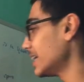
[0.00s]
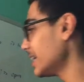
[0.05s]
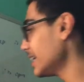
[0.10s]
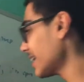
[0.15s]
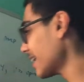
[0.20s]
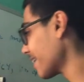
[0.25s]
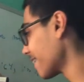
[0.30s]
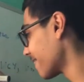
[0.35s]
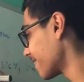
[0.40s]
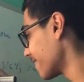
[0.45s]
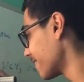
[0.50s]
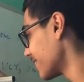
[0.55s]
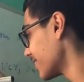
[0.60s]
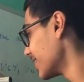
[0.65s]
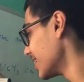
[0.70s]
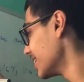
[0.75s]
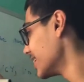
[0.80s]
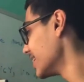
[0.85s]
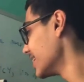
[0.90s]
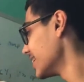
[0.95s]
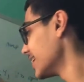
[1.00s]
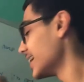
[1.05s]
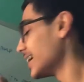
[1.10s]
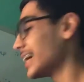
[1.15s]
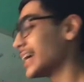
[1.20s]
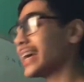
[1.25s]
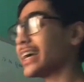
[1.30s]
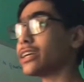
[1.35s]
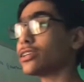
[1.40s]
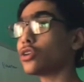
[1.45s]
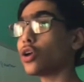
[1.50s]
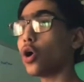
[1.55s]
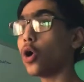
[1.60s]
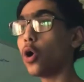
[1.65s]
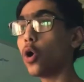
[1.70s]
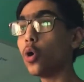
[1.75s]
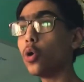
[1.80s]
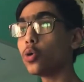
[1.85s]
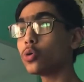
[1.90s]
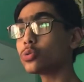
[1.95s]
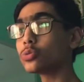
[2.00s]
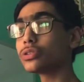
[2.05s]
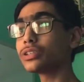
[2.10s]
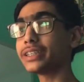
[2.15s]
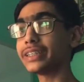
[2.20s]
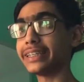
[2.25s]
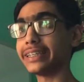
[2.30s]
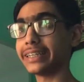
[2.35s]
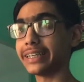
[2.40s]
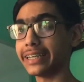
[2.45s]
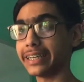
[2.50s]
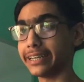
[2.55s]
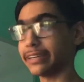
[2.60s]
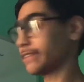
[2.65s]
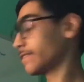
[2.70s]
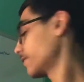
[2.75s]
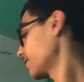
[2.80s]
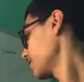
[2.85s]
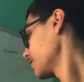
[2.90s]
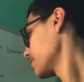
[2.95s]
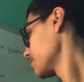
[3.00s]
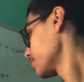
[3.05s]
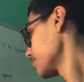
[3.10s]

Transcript: if and only if